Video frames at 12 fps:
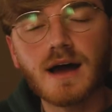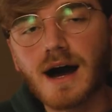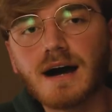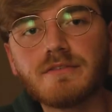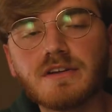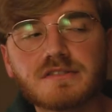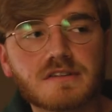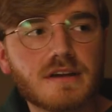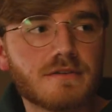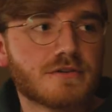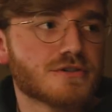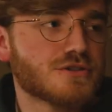Obviously,
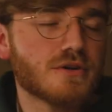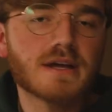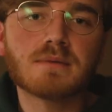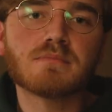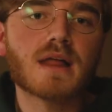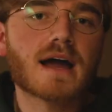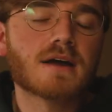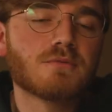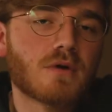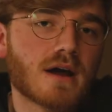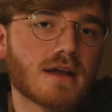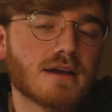if you're shooting in black and
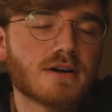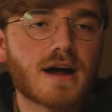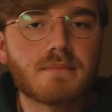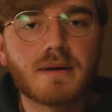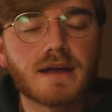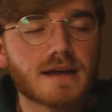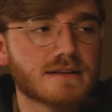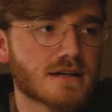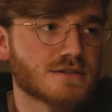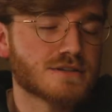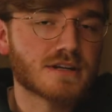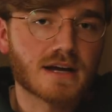white, you're not paying
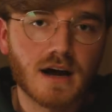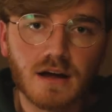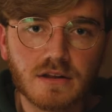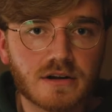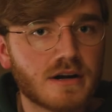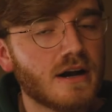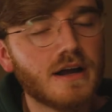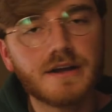attention to color,